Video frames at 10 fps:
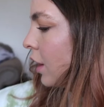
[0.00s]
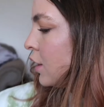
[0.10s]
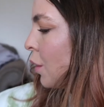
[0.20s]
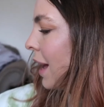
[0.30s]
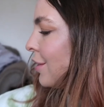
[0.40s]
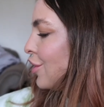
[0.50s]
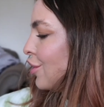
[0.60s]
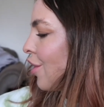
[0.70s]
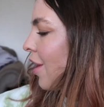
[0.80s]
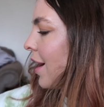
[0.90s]
So let's
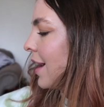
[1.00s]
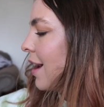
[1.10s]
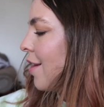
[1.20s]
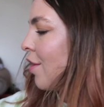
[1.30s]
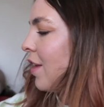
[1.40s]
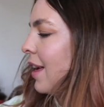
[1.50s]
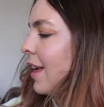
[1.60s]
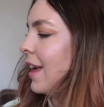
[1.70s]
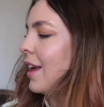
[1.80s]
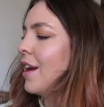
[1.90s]
try
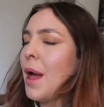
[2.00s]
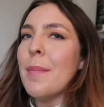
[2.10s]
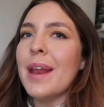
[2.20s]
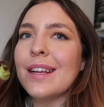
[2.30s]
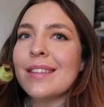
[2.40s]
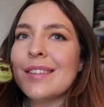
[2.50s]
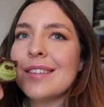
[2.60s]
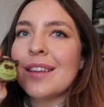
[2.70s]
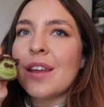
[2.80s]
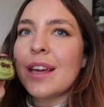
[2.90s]
the
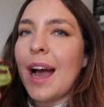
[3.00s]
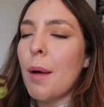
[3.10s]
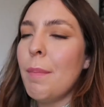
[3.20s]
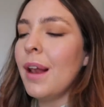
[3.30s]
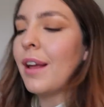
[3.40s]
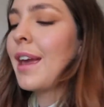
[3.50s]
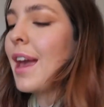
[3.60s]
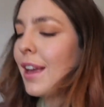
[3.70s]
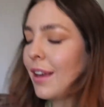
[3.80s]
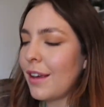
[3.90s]
M&S caterpillar
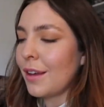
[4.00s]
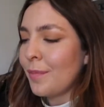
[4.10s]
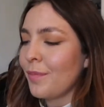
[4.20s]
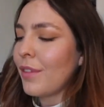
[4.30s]
cake.